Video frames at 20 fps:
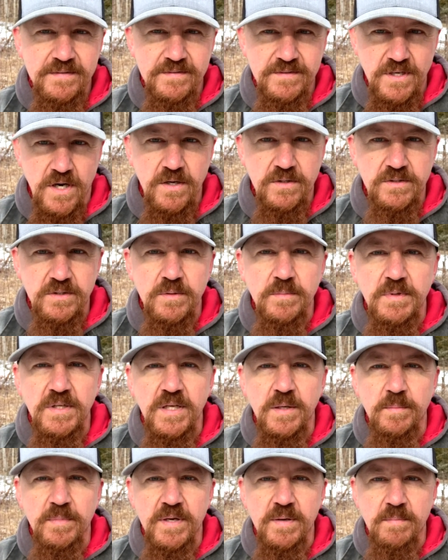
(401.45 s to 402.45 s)
talked to him a
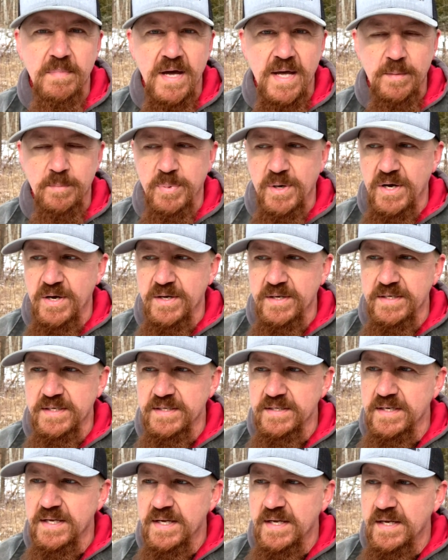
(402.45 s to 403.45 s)
little bit about a pond.
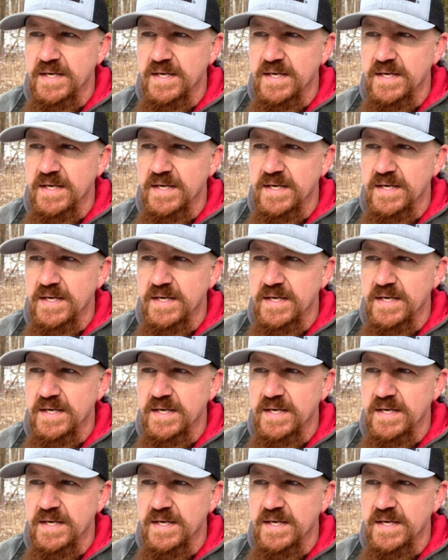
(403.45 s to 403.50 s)
And